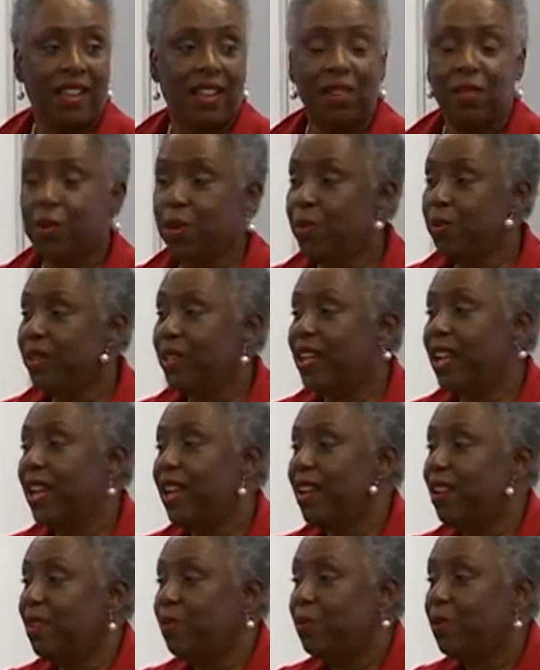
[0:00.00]
We were
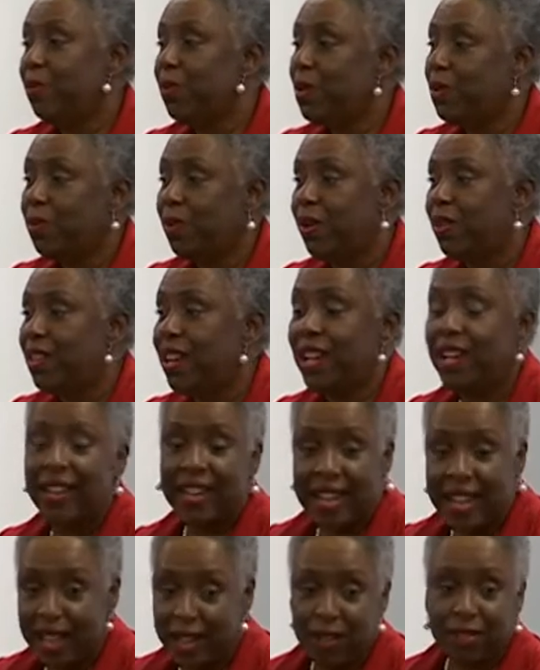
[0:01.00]
down, but we were
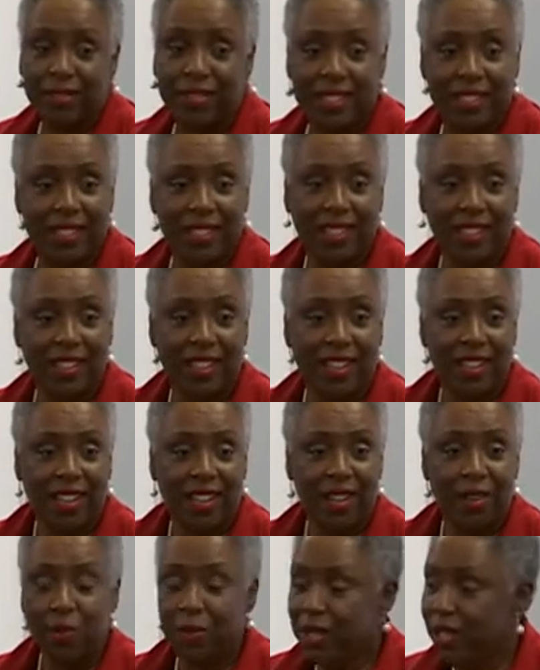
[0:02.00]
not out.
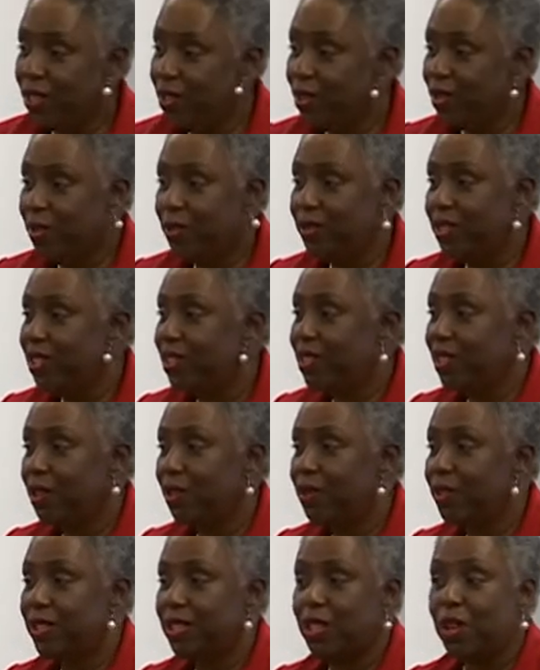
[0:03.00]
We knew that there
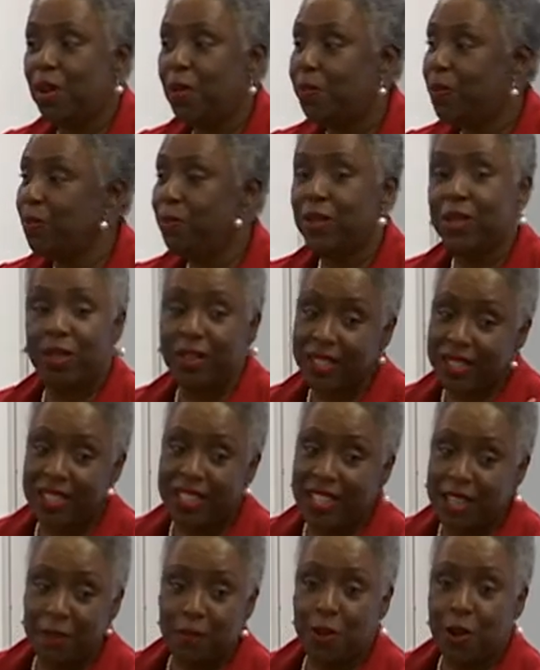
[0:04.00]
was hope, and we're going to
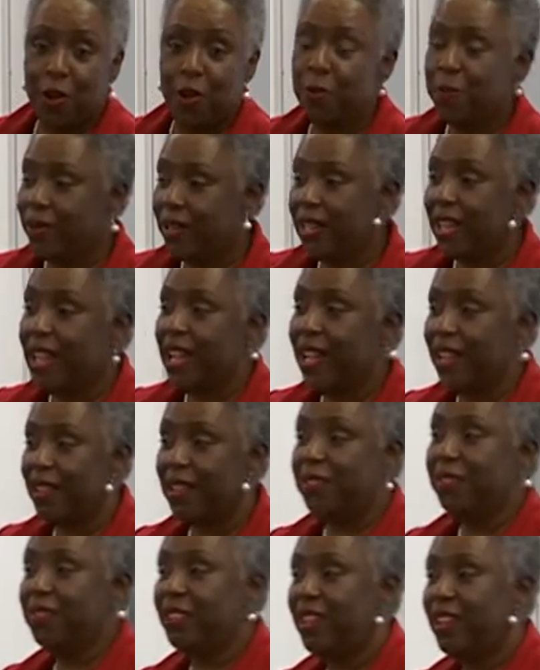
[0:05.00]
keep hope
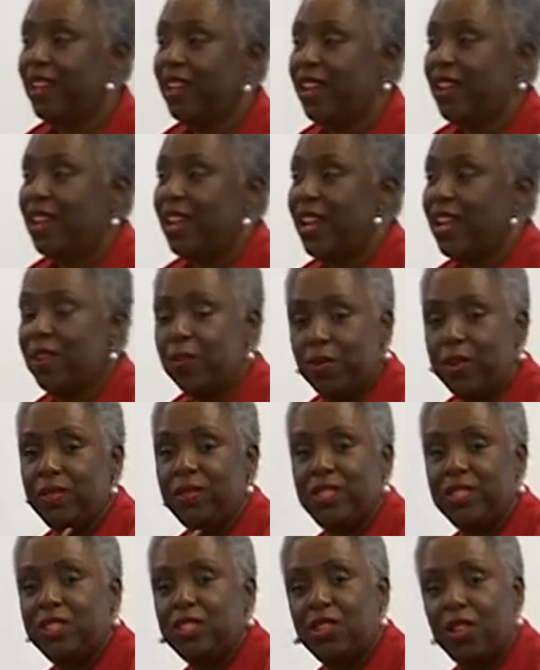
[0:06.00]
alive. And we were
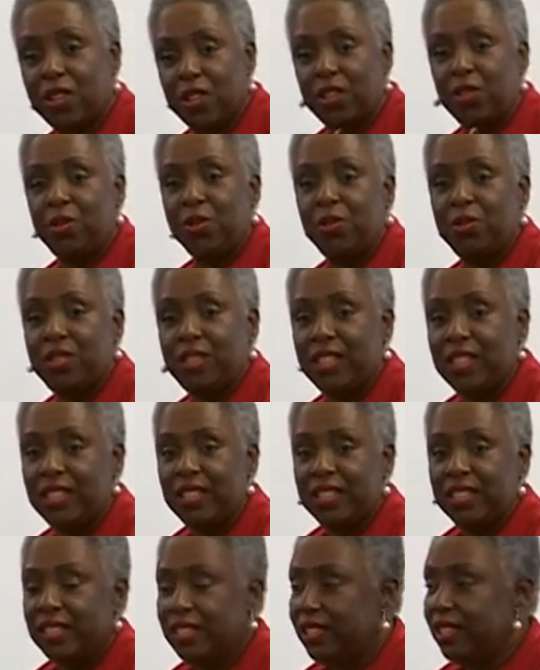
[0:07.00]
just going to do
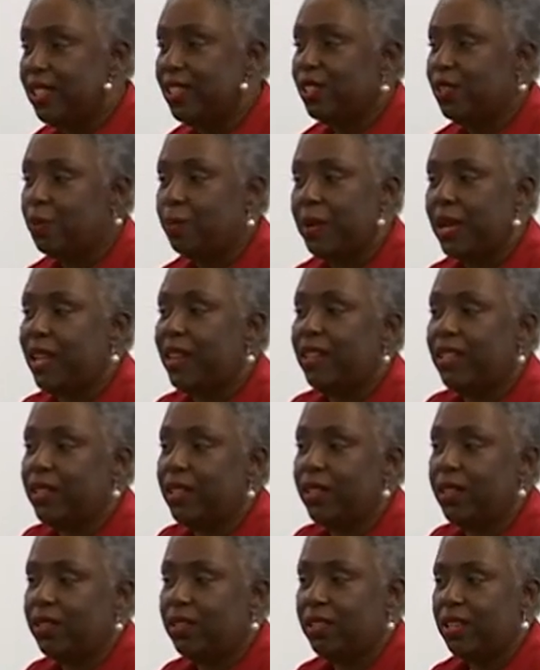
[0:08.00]
things little by
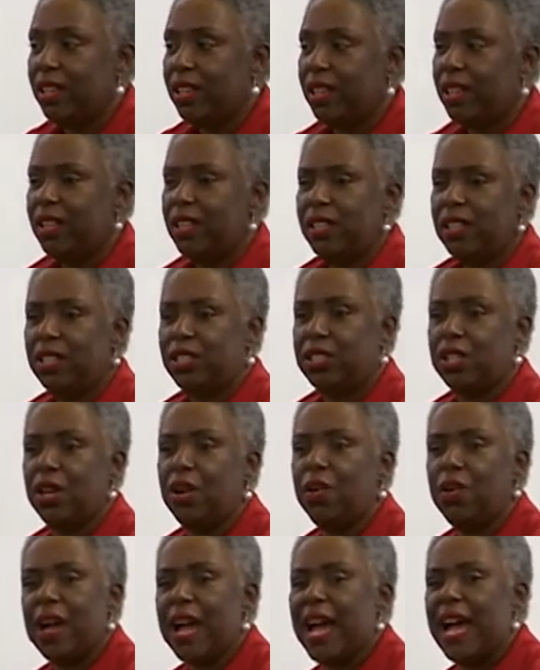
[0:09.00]
little.
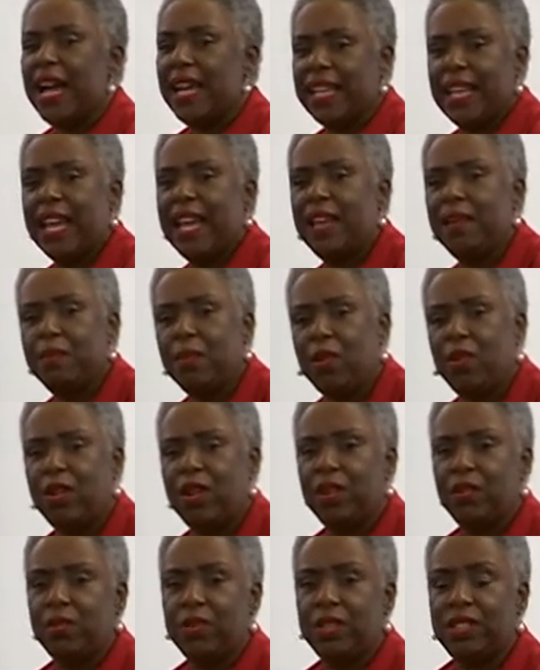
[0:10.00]
So I came
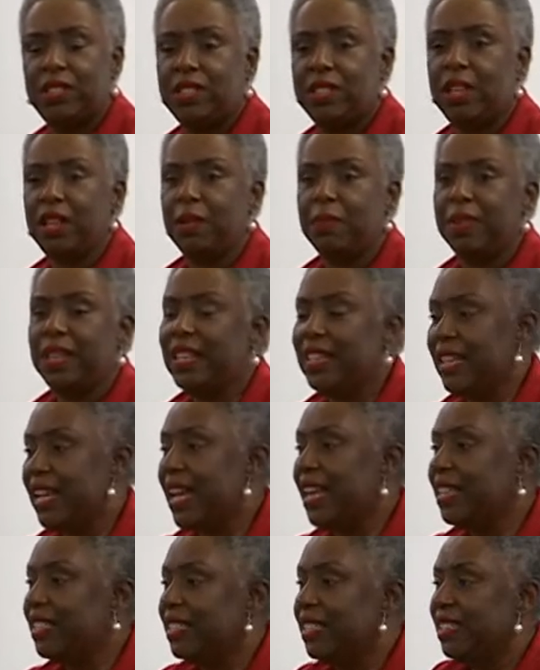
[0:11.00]
on with Jump in,
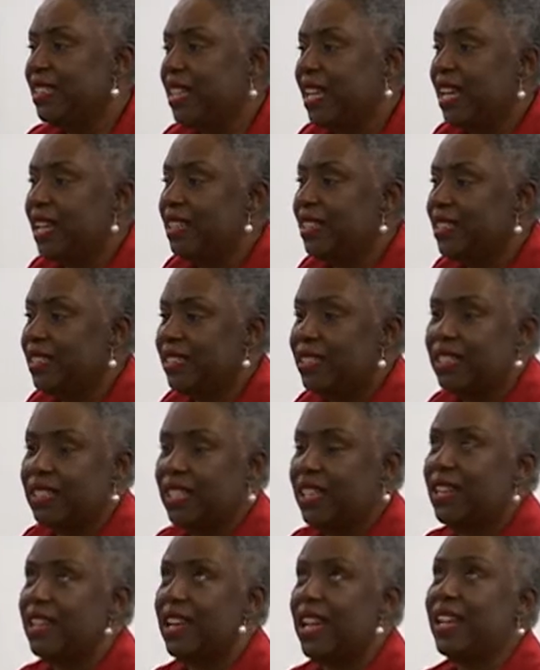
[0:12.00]

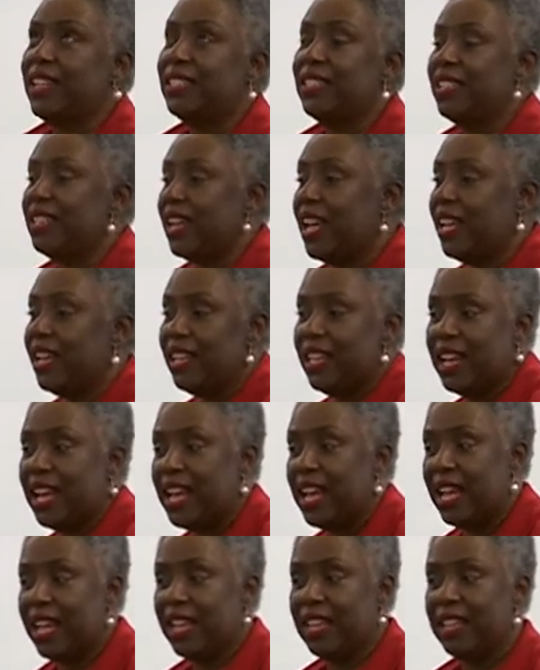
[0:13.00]
1996, in
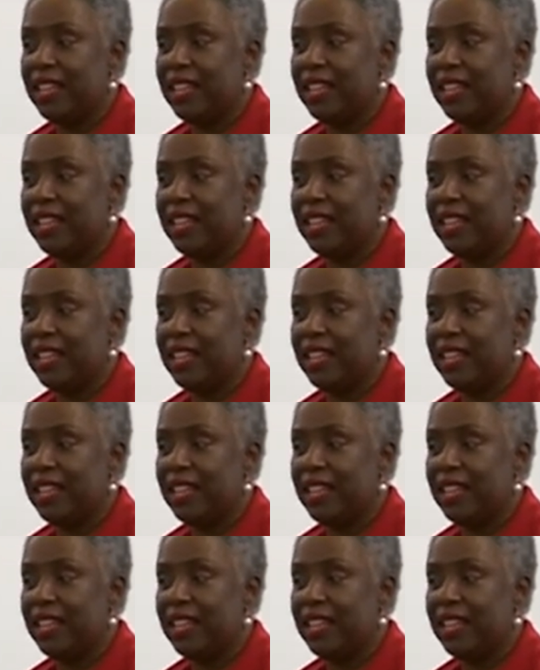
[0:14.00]
1999,